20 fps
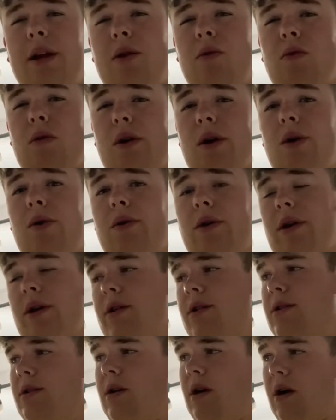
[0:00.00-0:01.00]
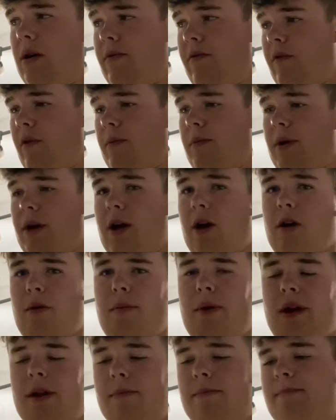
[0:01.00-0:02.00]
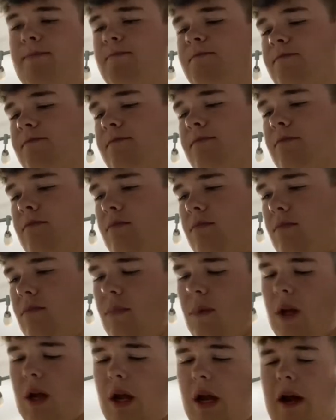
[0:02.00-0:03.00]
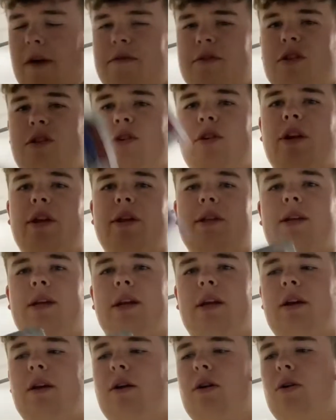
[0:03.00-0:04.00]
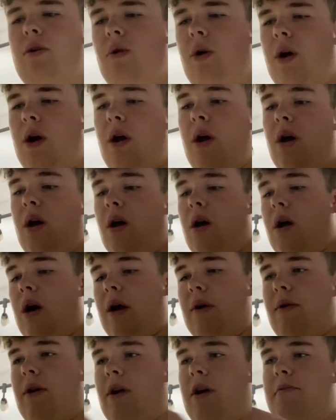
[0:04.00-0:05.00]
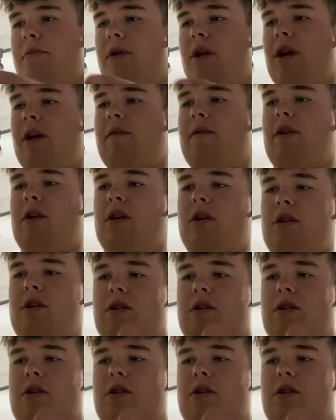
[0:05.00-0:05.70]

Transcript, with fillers: gorgonians uh, from the Caribbean. Obviously, I need the TDO. I recommend having